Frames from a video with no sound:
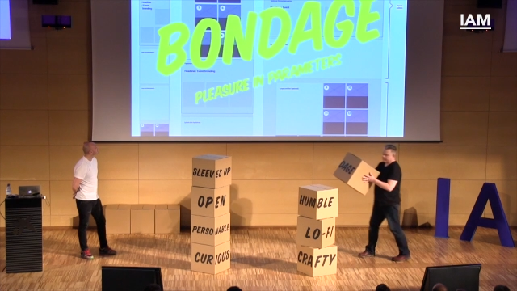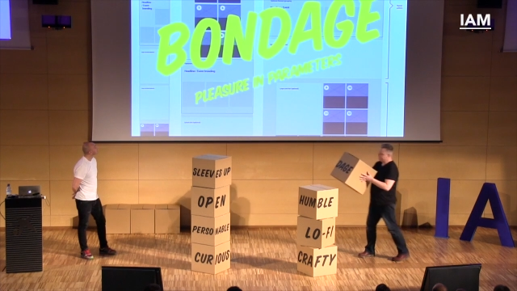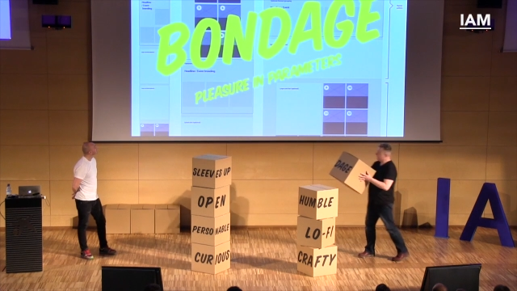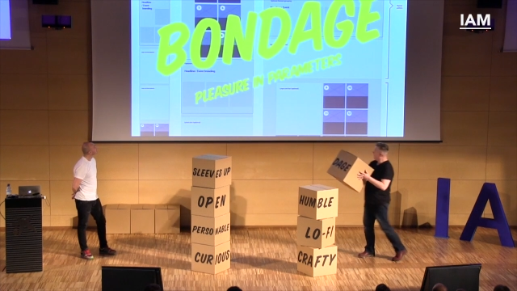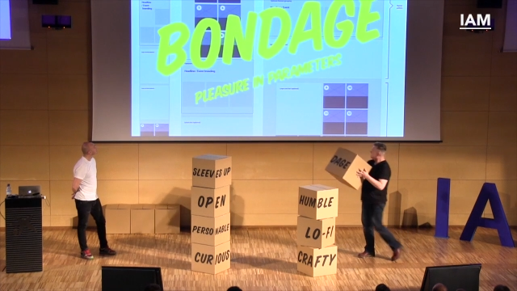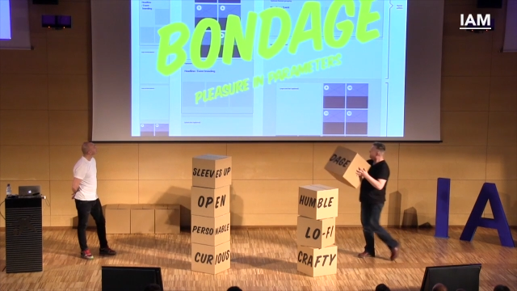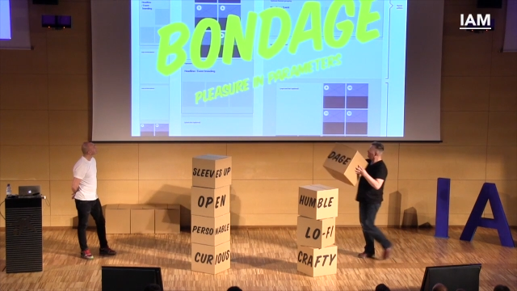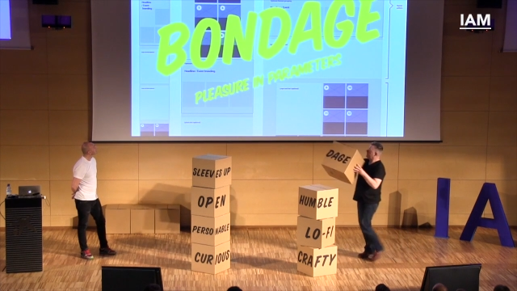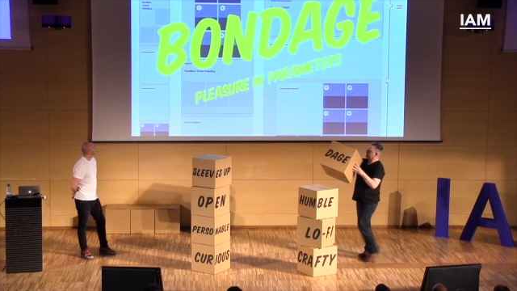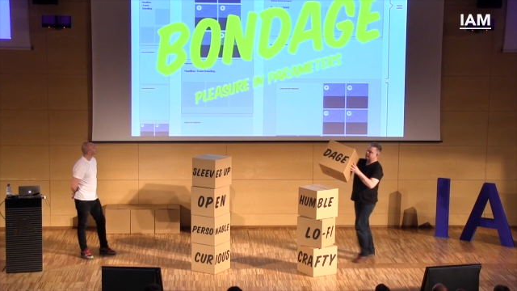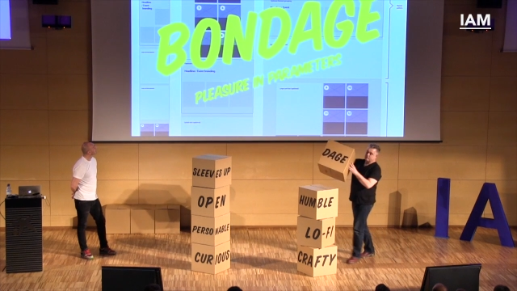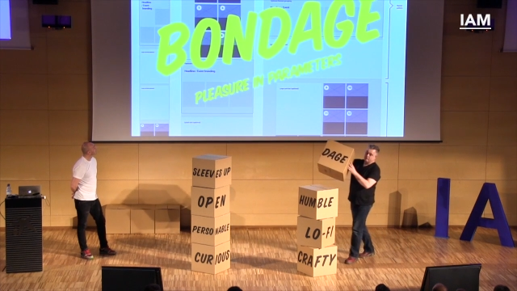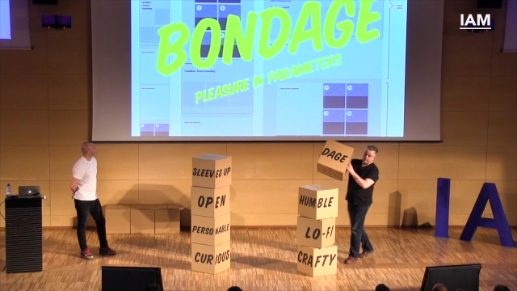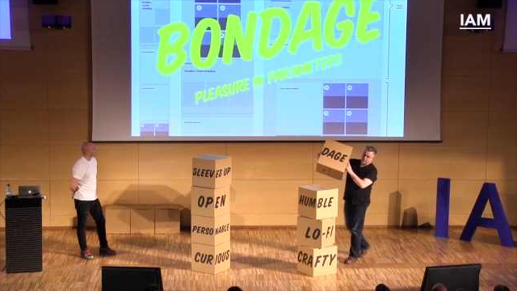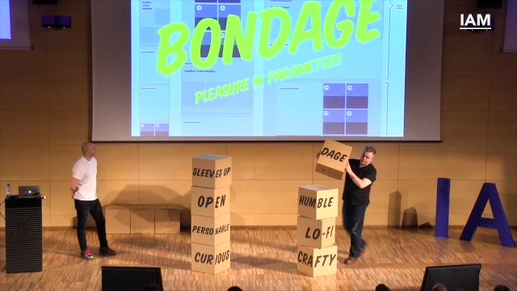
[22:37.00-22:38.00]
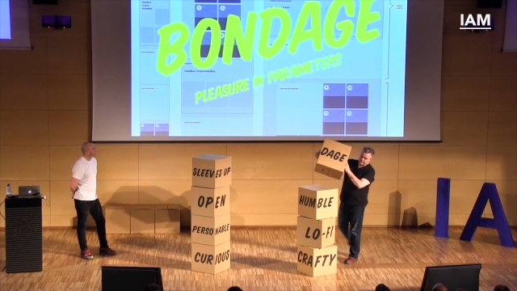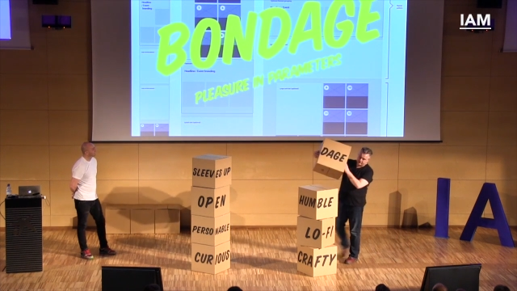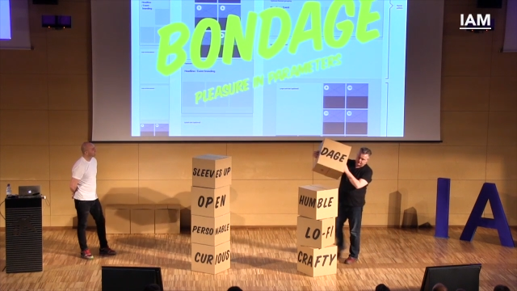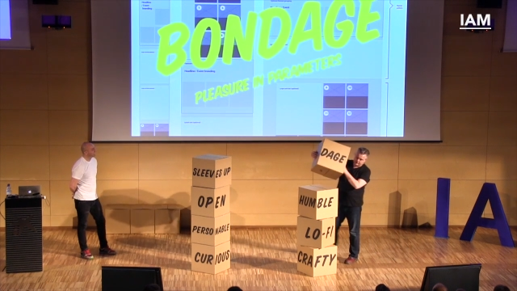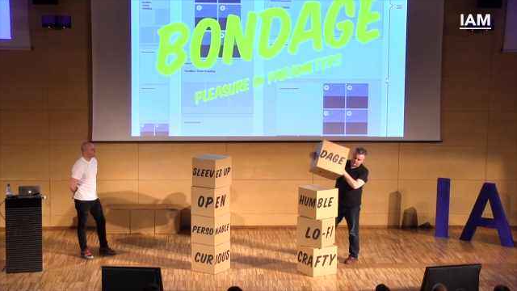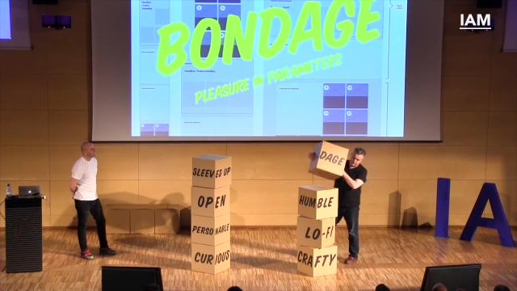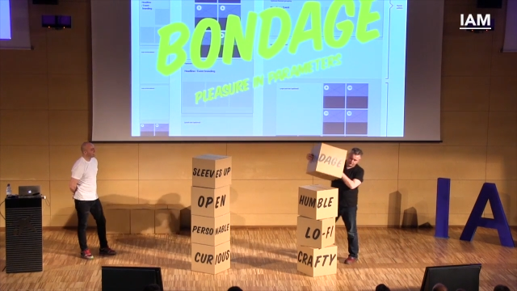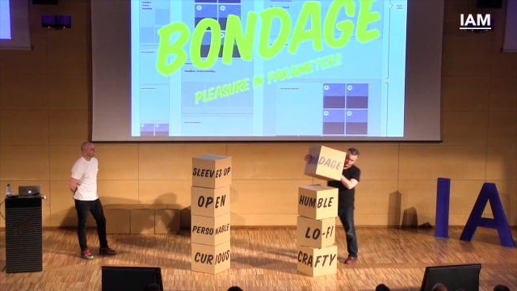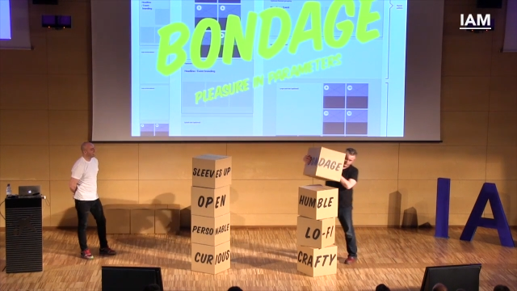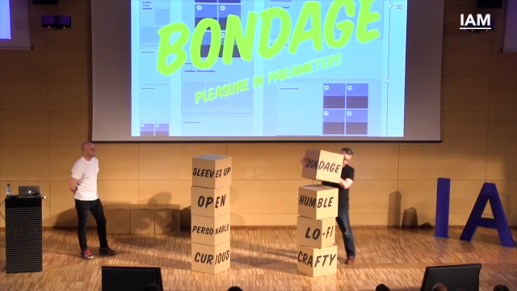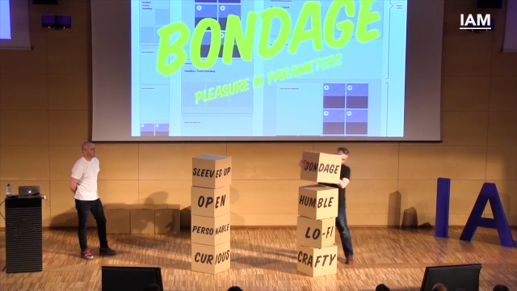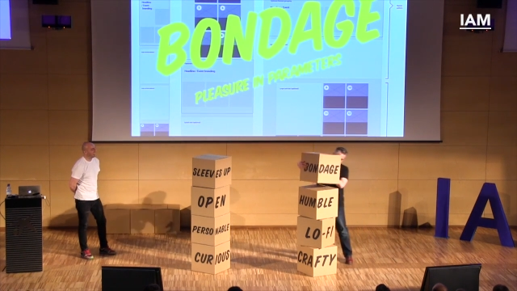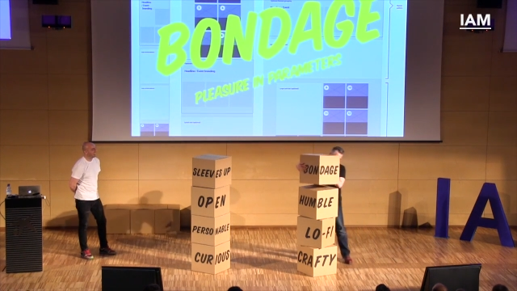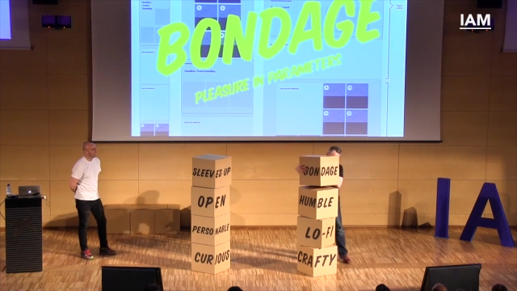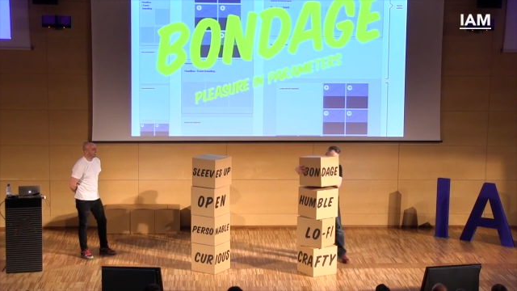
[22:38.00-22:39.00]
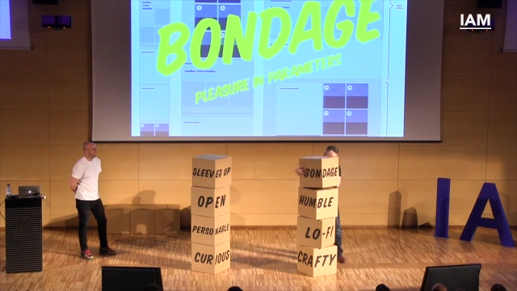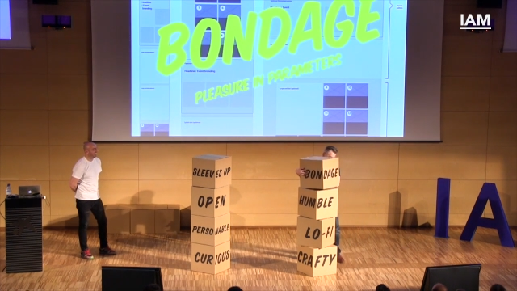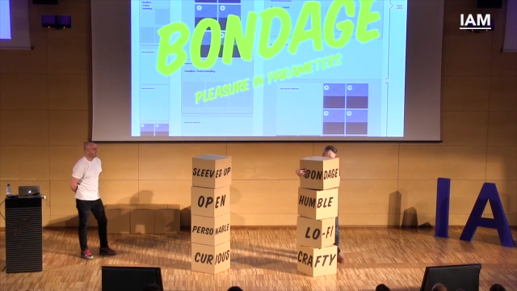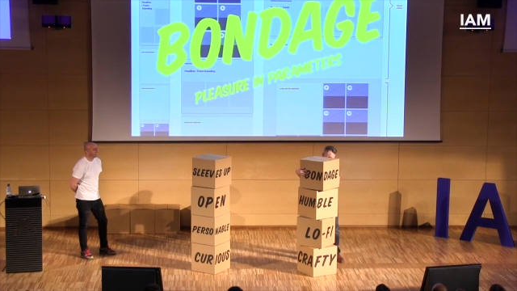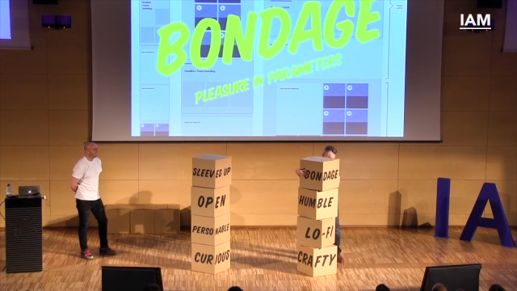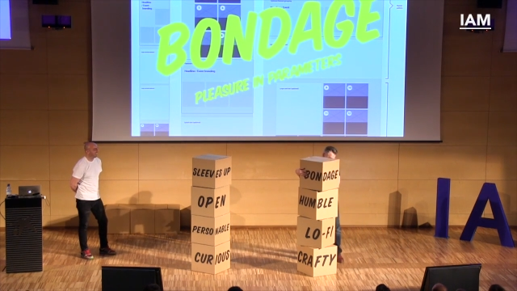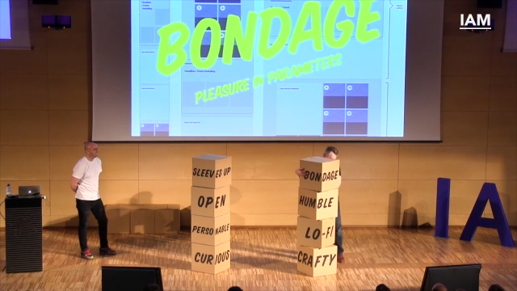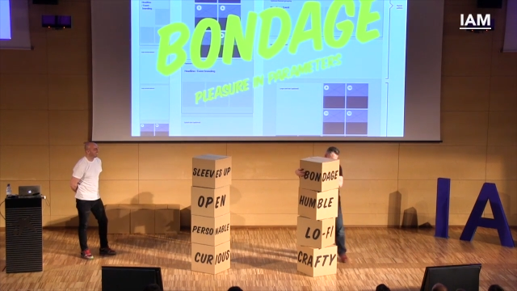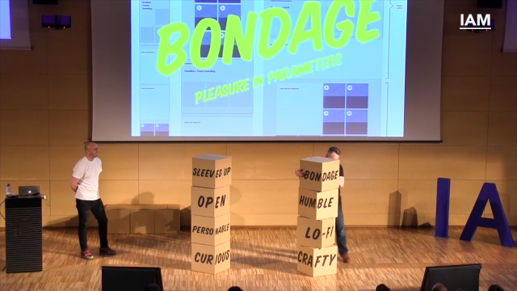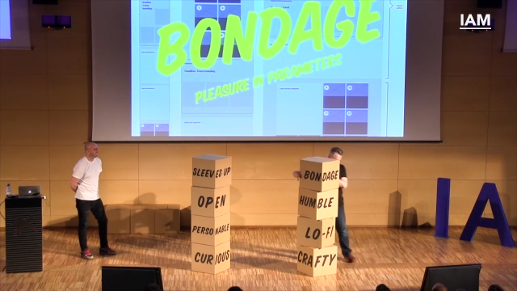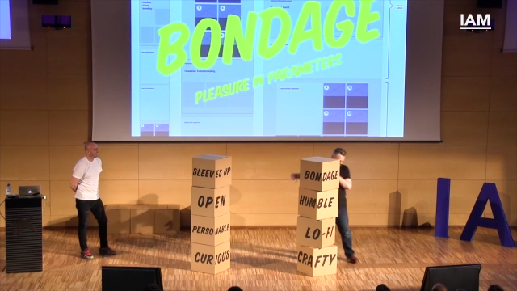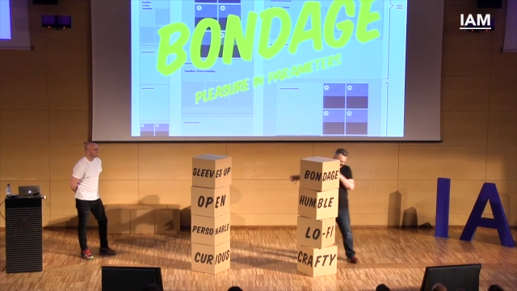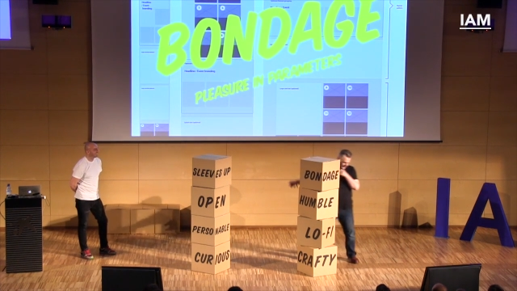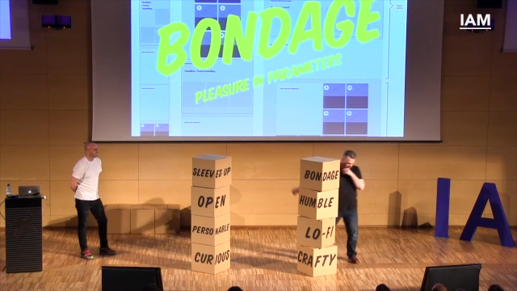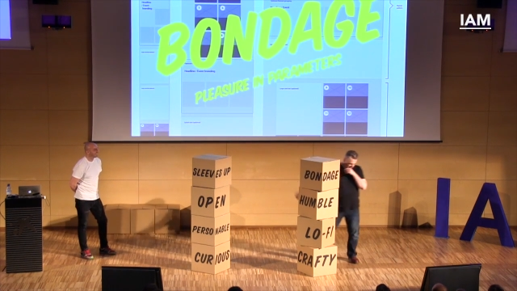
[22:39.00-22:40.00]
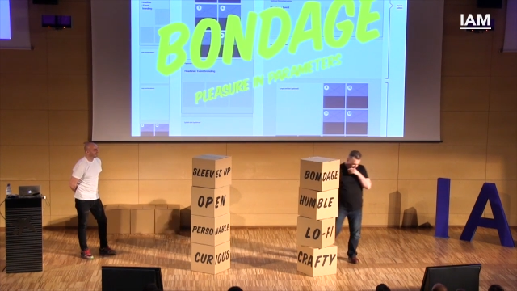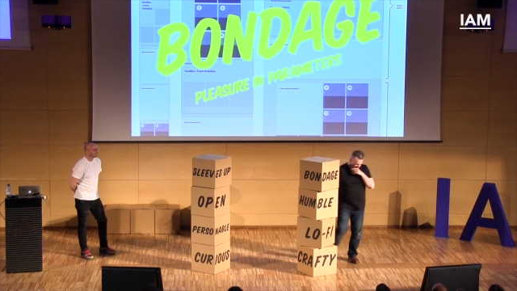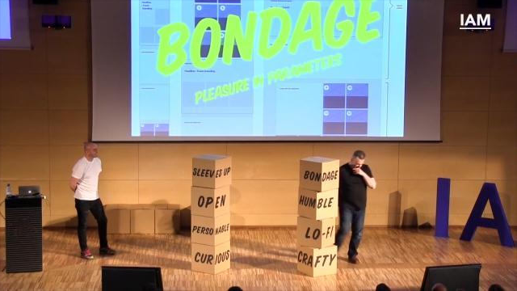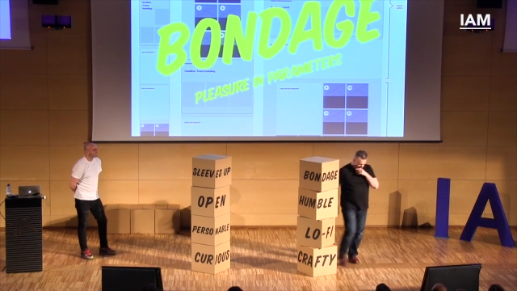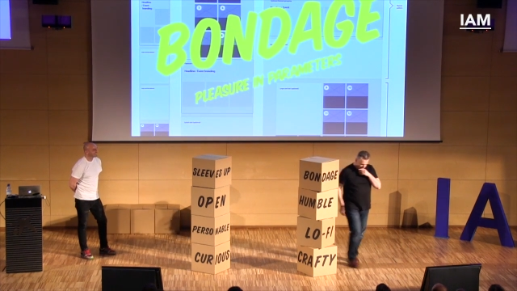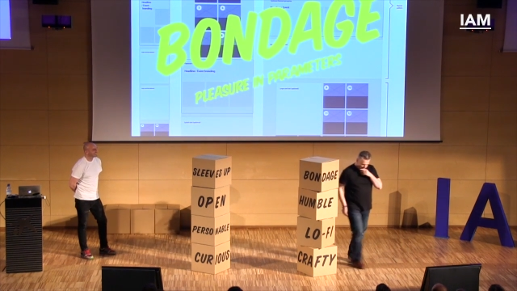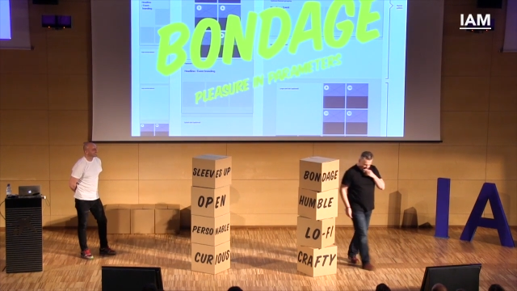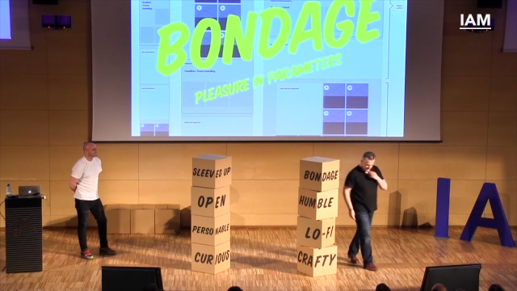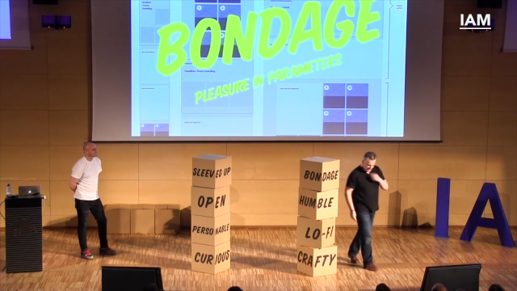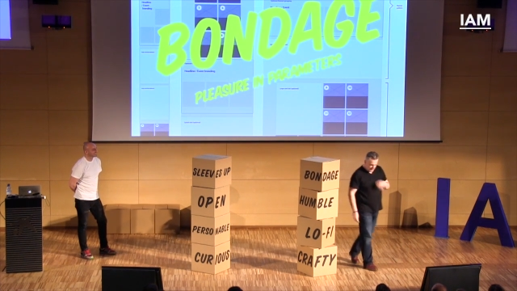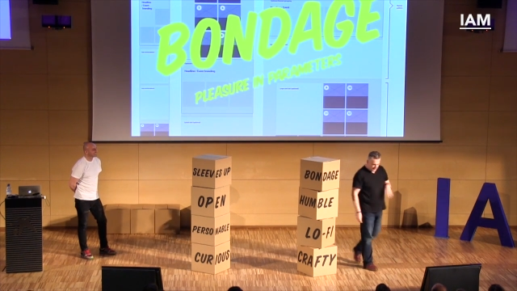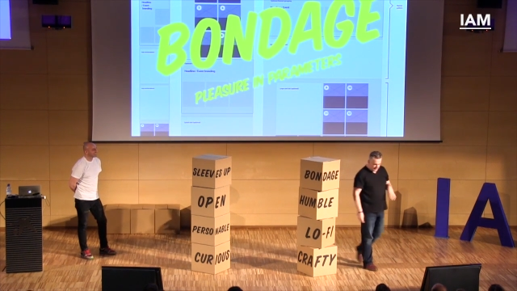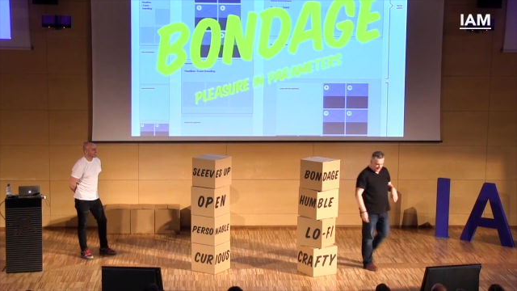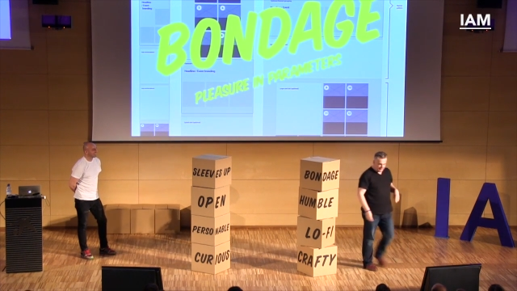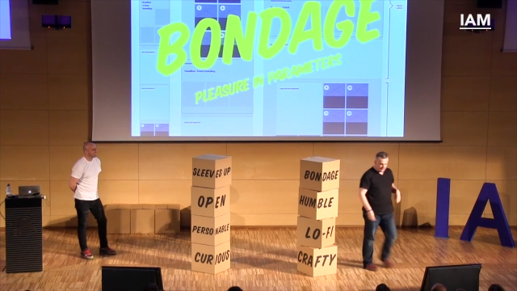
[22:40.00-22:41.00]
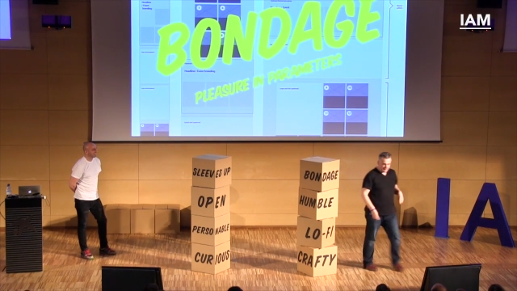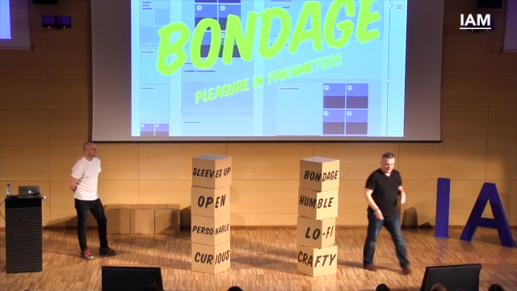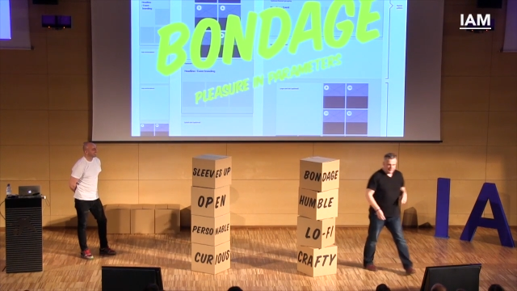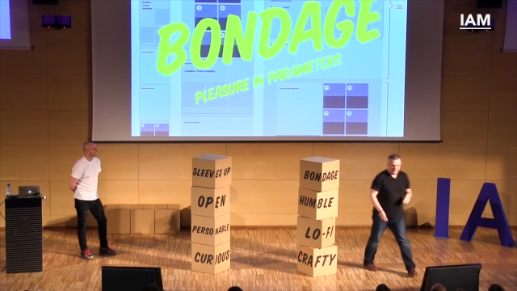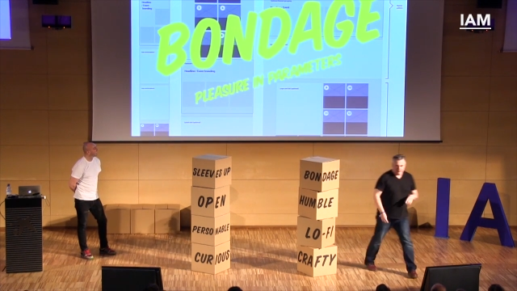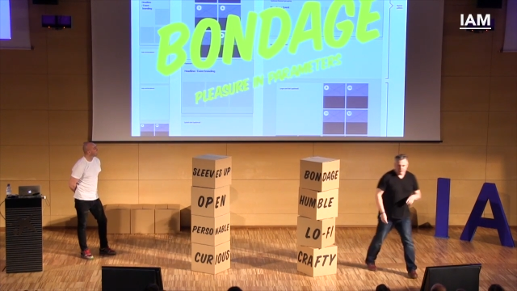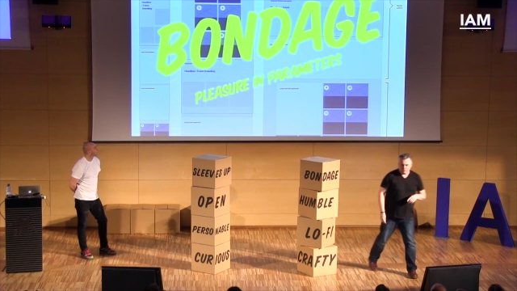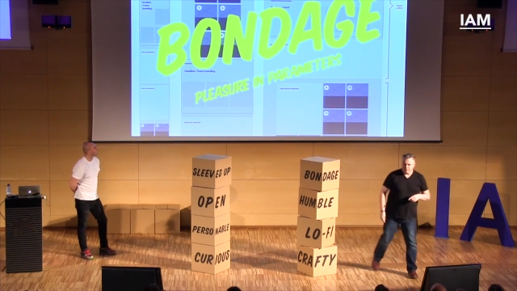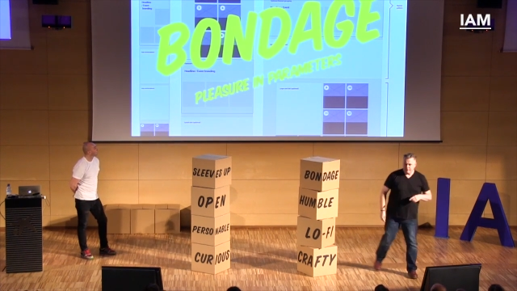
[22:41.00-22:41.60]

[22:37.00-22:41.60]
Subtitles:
(no speaker visible)